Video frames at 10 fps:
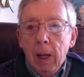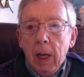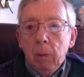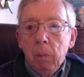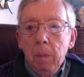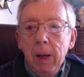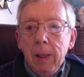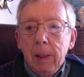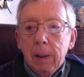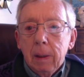It would
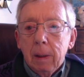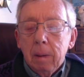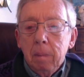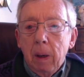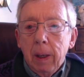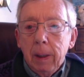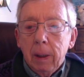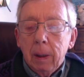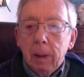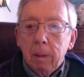make my
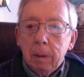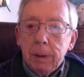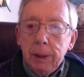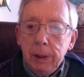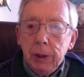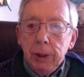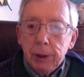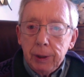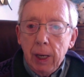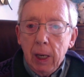teaching
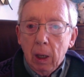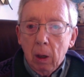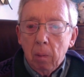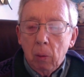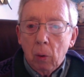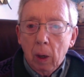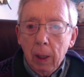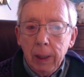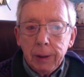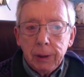today a lot more
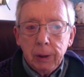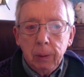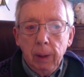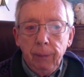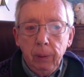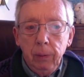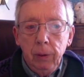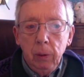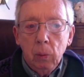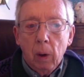clear to you if you
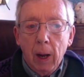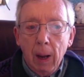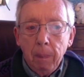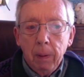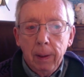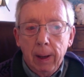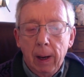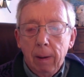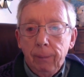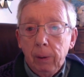knew what happened
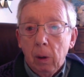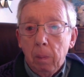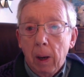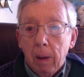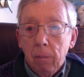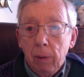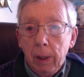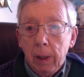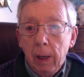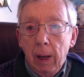there. If you go back and
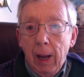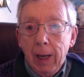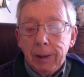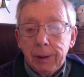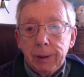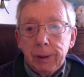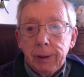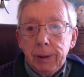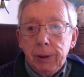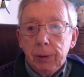read Exodus
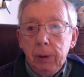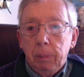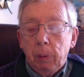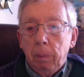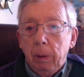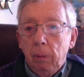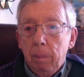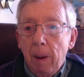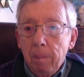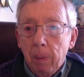32, you probably
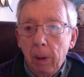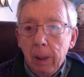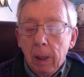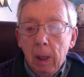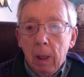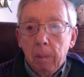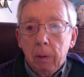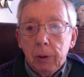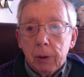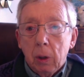remember it. But
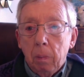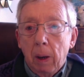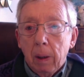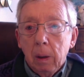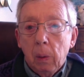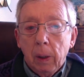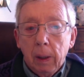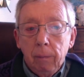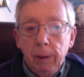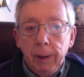just go back and
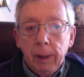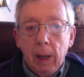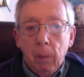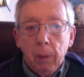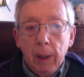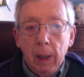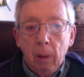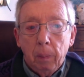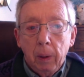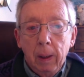quickly read it, that would help.